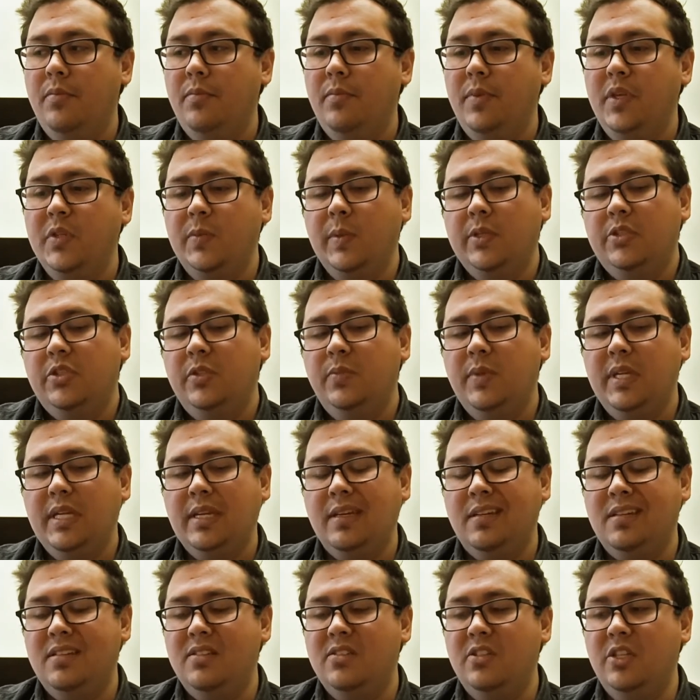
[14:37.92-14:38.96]
Especially
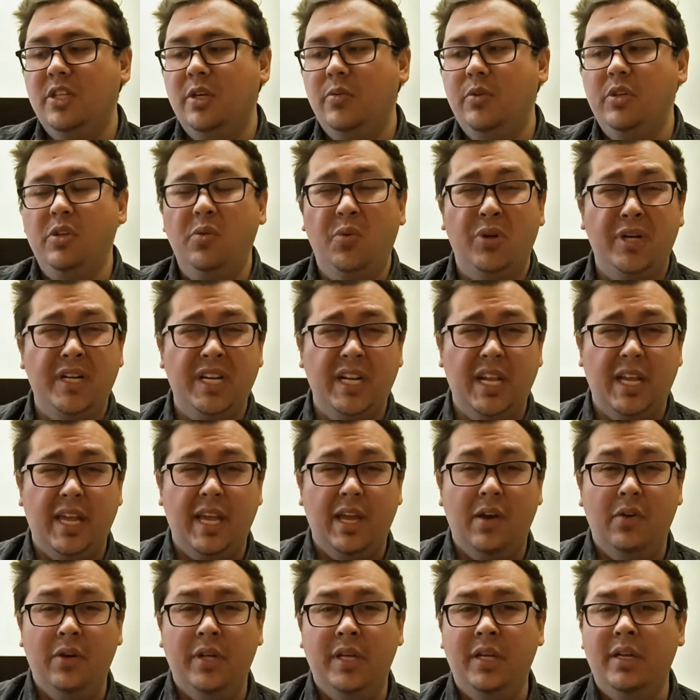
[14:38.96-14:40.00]
because, you know, when you work in
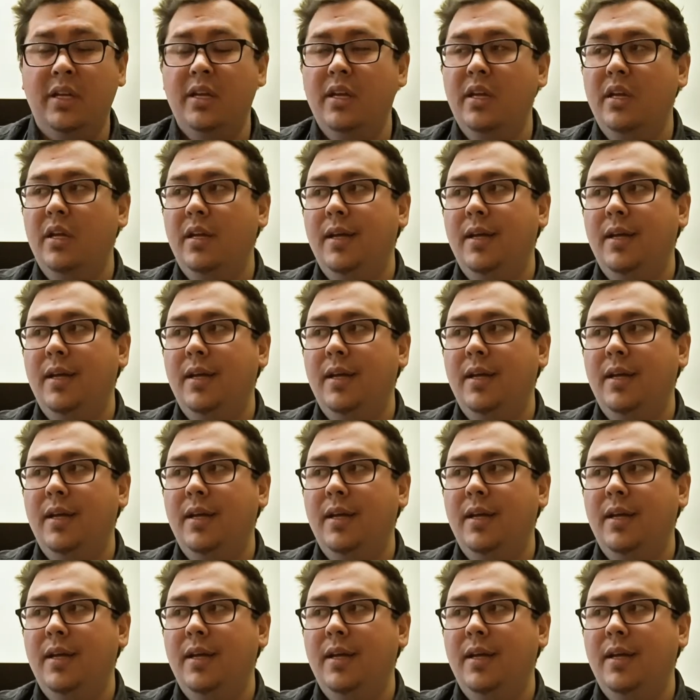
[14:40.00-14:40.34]
accounting,